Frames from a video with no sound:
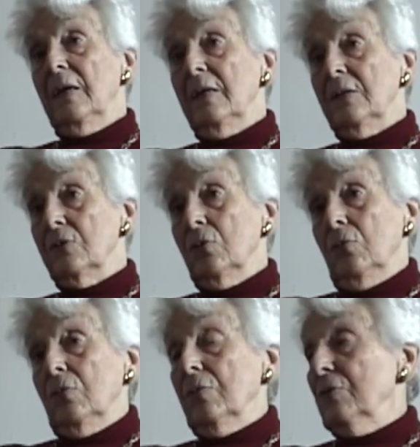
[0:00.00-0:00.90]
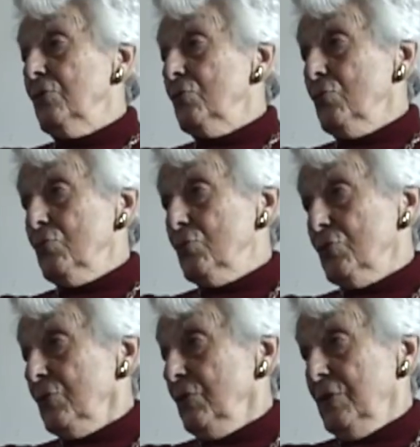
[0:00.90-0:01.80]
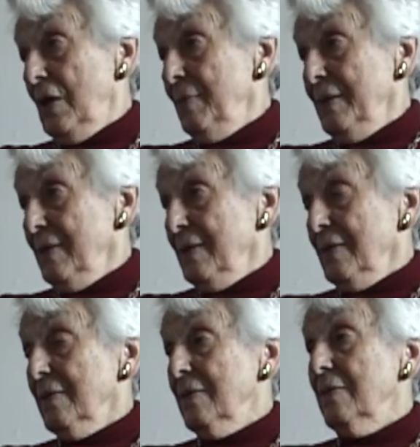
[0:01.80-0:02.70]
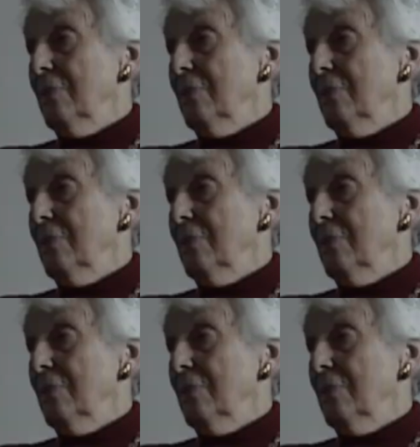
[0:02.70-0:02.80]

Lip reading: And so the Jews emigrated.